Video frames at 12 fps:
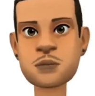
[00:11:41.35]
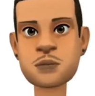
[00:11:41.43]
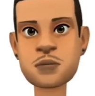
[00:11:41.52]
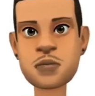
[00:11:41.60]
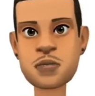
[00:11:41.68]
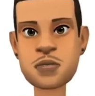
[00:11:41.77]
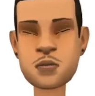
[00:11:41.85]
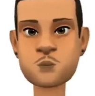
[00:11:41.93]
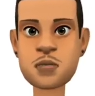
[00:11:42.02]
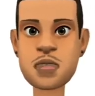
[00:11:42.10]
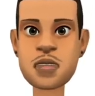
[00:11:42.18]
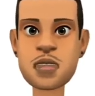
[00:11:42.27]
China
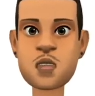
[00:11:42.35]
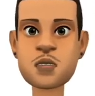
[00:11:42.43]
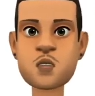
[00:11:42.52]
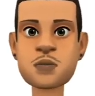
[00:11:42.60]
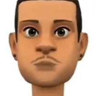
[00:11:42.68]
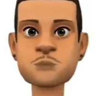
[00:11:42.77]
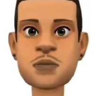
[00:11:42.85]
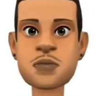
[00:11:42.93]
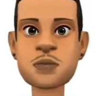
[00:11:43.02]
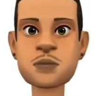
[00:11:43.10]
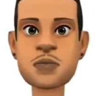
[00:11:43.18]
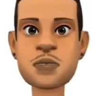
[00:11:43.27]
and other Asian
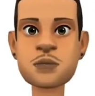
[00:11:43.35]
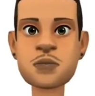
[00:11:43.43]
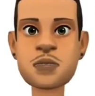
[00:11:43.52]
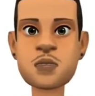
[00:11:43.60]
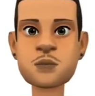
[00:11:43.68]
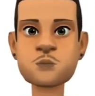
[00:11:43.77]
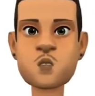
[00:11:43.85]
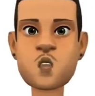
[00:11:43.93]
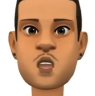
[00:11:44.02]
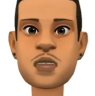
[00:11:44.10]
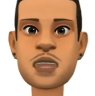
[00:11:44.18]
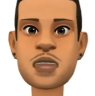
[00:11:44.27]
nations have
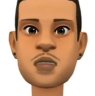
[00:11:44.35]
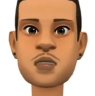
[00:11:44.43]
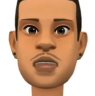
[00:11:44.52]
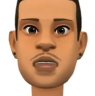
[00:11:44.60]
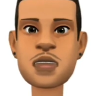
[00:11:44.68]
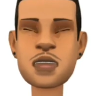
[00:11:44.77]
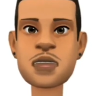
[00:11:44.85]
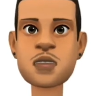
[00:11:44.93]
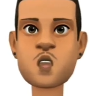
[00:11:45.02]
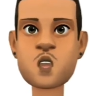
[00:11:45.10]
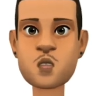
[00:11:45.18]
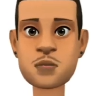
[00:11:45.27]
evolved for the better in
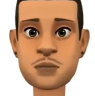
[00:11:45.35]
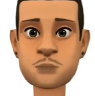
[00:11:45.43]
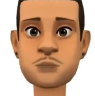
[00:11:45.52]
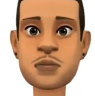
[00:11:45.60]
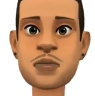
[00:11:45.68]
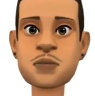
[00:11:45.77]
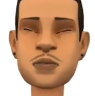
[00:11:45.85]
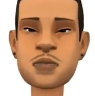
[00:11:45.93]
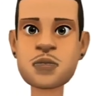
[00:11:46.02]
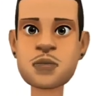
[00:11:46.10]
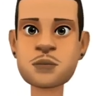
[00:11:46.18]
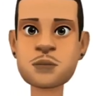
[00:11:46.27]
the last few
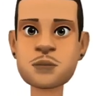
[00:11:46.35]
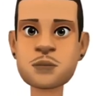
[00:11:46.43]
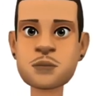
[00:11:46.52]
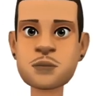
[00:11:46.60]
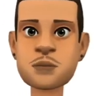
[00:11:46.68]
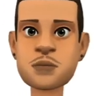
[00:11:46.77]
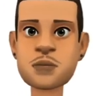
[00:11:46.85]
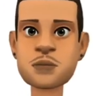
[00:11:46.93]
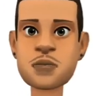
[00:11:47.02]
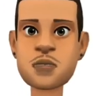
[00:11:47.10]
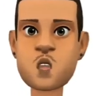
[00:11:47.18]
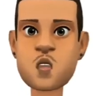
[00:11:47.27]
decades and
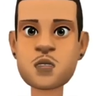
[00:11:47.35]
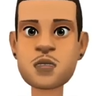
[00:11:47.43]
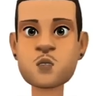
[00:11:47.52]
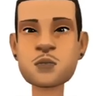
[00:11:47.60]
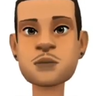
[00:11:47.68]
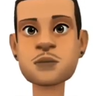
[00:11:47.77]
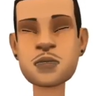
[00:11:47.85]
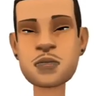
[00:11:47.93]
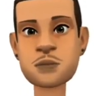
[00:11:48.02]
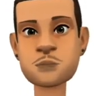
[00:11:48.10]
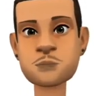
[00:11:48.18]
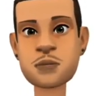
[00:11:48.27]
have managed to
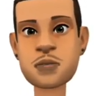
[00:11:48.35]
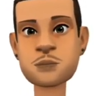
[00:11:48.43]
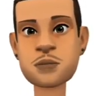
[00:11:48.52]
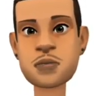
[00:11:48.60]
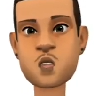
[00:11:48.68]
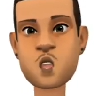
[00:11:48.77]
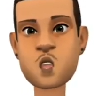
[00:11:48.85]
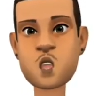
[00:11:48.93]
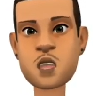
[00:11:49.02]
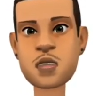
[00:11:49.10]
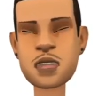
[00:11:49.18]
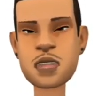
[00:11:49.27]
lift millions of
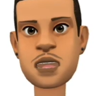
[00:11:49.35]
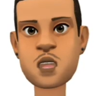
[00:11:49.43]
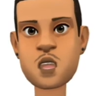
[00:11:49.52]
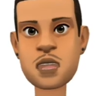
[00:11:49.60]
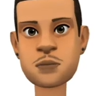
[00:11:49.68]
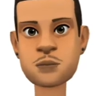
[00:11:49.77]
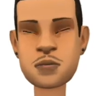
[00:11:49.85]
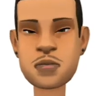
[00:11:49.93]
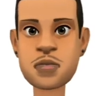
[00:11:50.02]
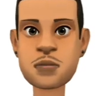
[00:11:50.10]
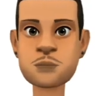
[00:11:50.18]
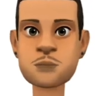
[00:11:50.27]
their people out of
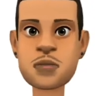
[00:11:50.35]
poverty.